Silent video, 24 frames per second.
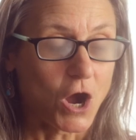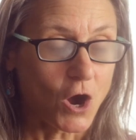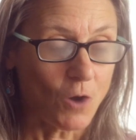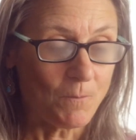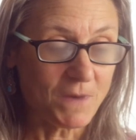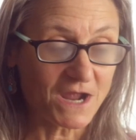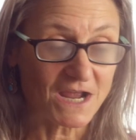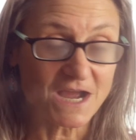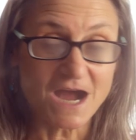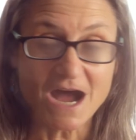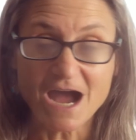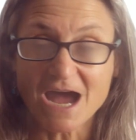Oh
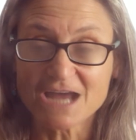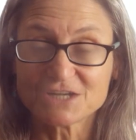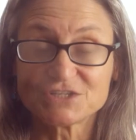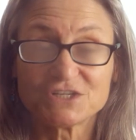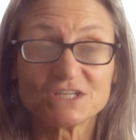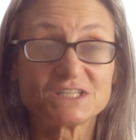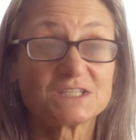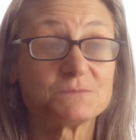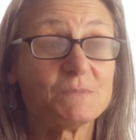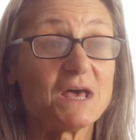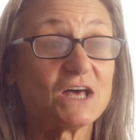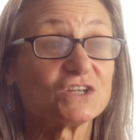my gosh, it
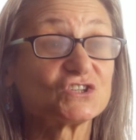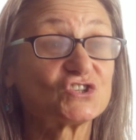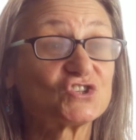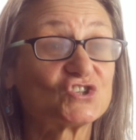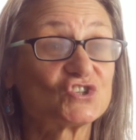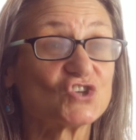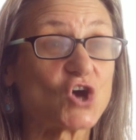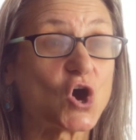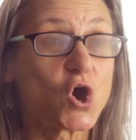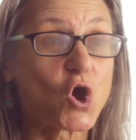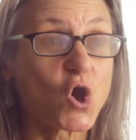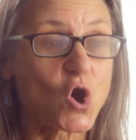smells
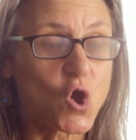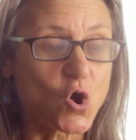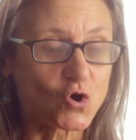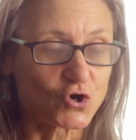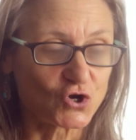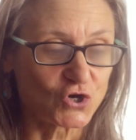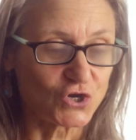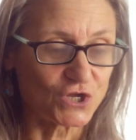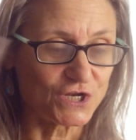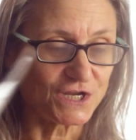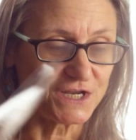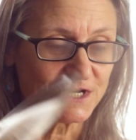so
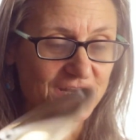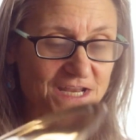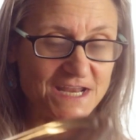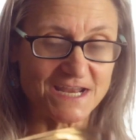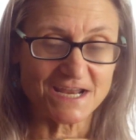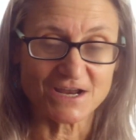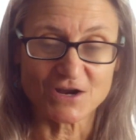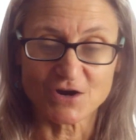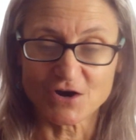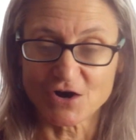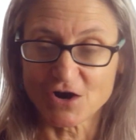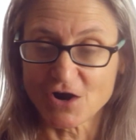good in
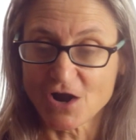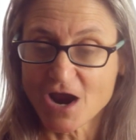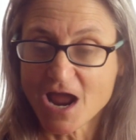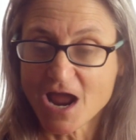here.